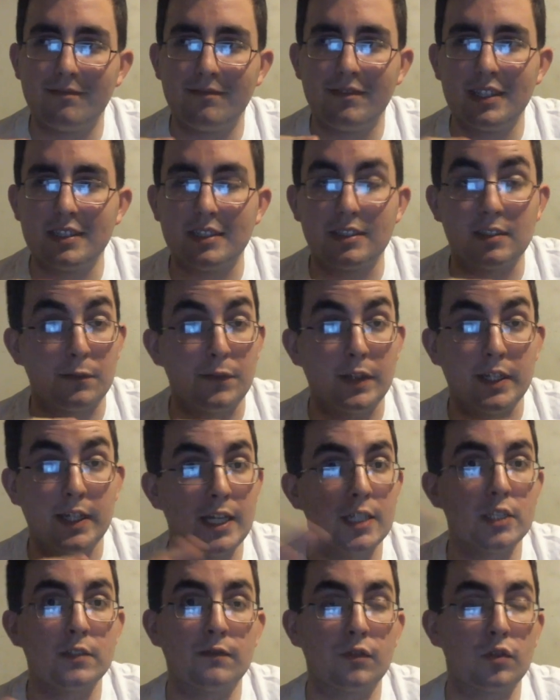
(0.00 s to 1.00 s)
this is a
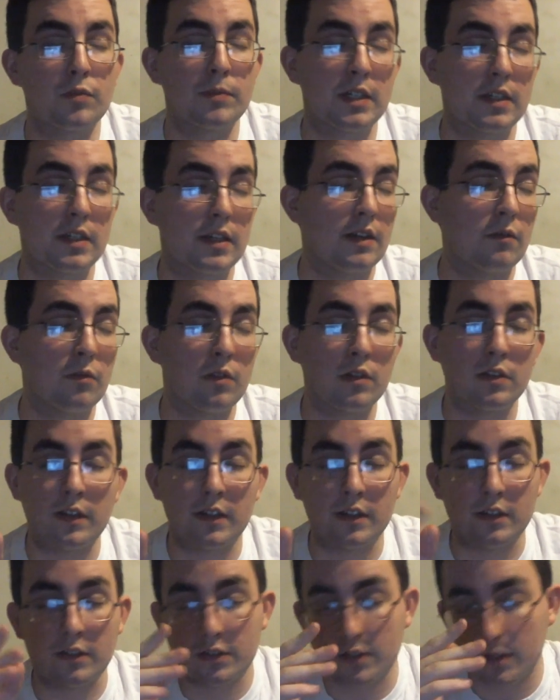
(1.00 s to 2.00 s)
vacation for me it really
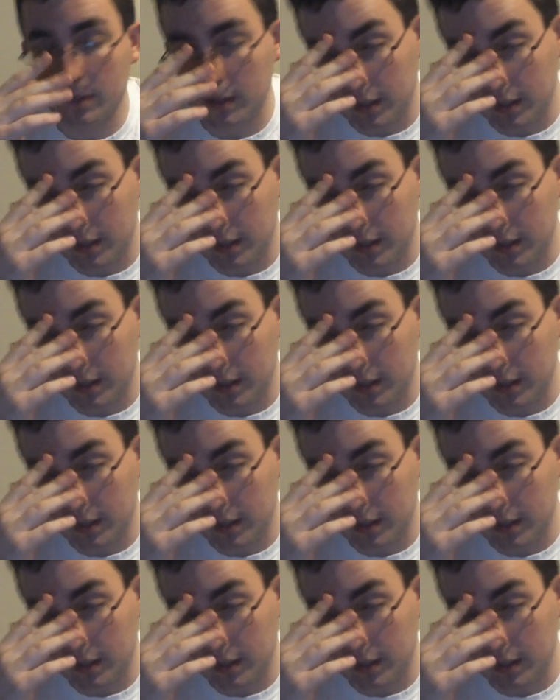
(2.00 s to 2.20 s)
is